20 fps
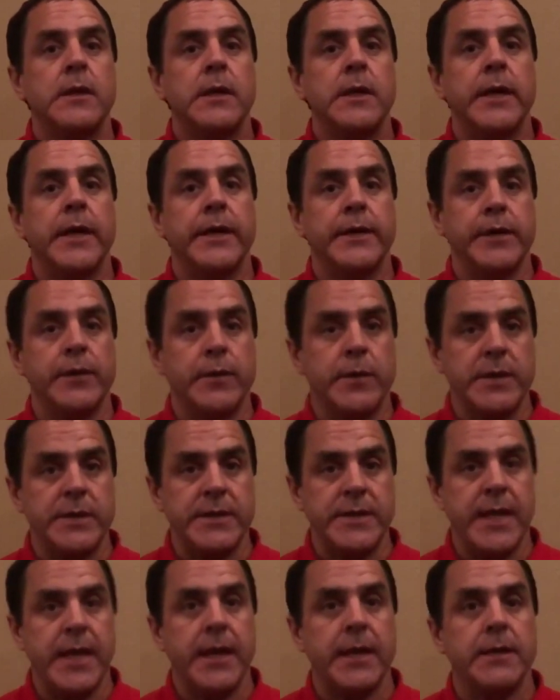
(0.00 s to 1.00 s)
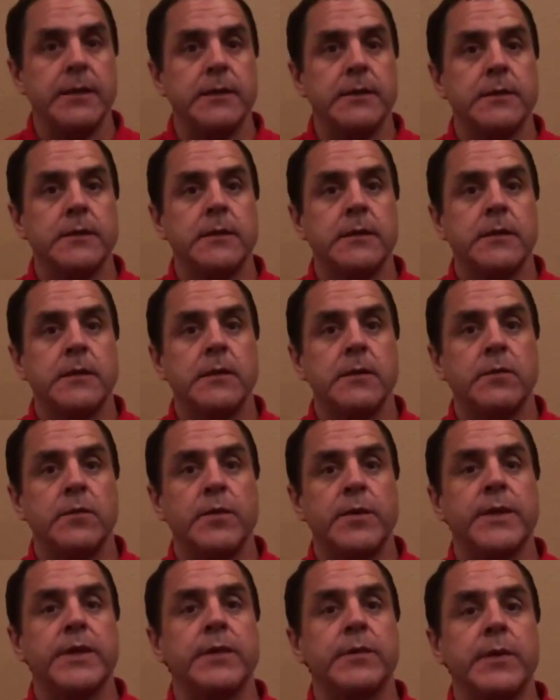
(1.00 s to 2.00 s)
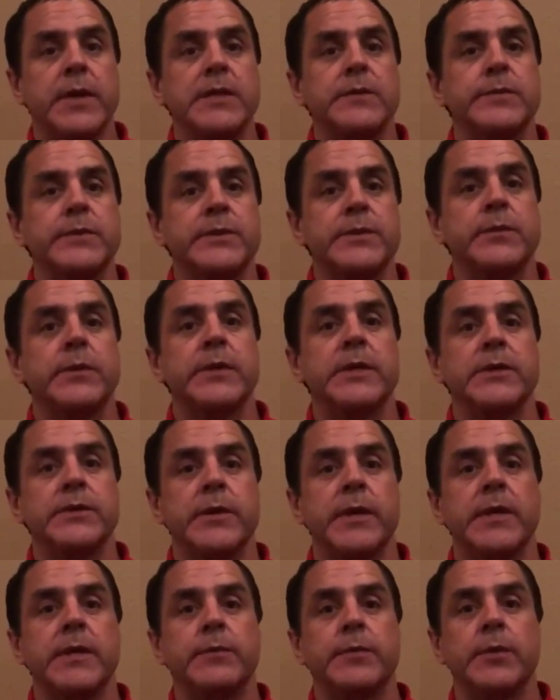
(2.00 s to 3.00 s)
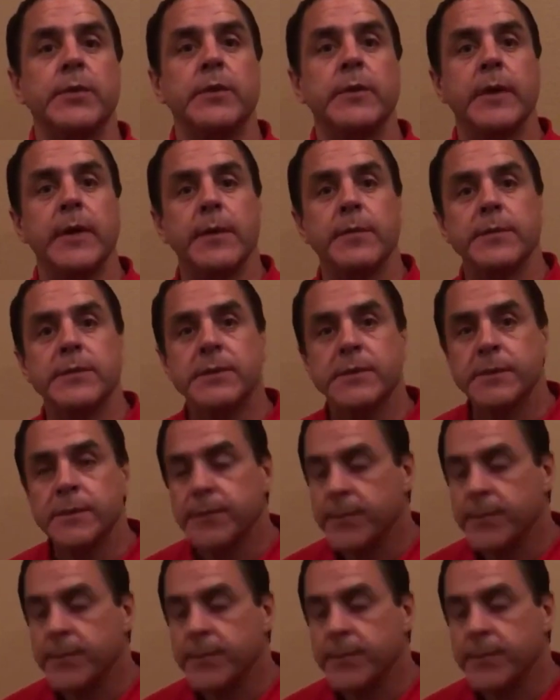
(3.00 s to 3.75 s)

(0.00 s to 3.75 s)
and you attend one of the respiratory training programs.